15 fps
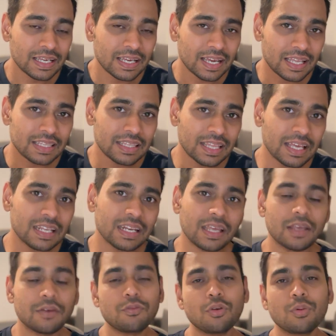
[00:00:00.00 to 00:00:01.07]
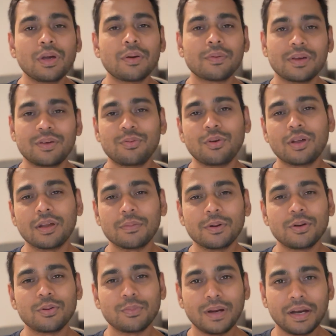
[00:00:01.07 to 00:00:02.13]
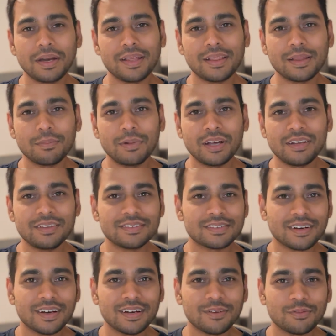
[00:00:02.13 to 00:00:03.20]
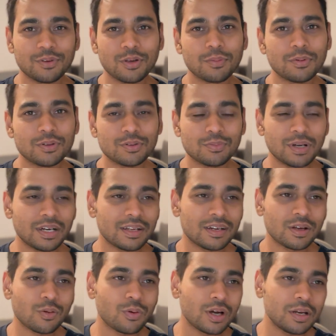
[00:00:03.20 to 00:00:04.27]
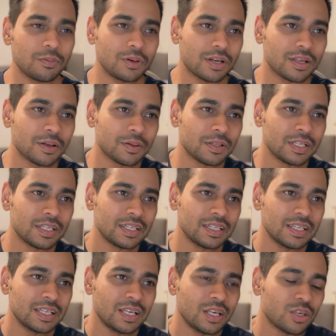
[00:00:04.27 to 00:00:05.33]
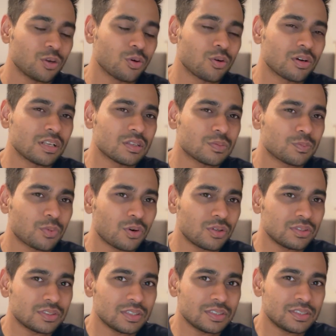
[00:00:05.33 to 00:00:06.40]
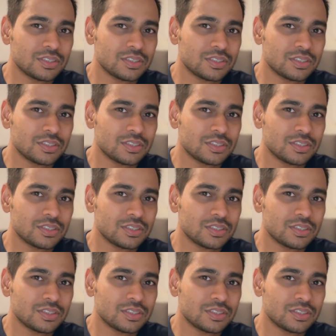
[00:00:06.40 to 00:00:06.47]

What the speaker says: And then if you're able to maintain the balance, right, if you're able to maintain equanimity, your response is